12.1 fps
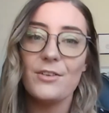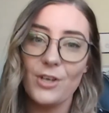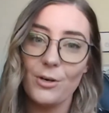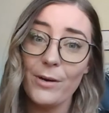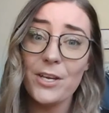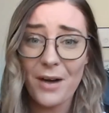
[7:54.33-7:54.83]

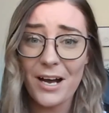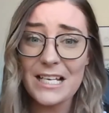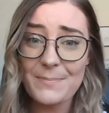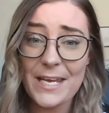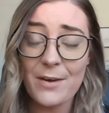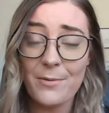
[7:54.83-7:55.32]
So when you are
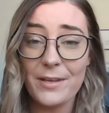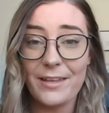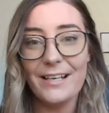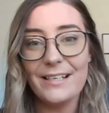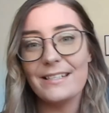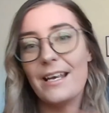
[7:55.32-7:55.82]
speaking with
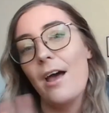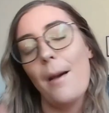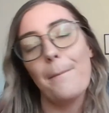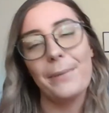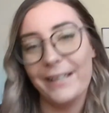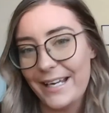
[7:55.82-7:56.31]
us,
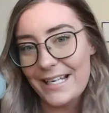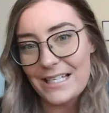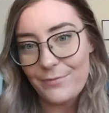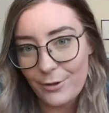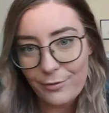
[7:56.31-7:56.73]
please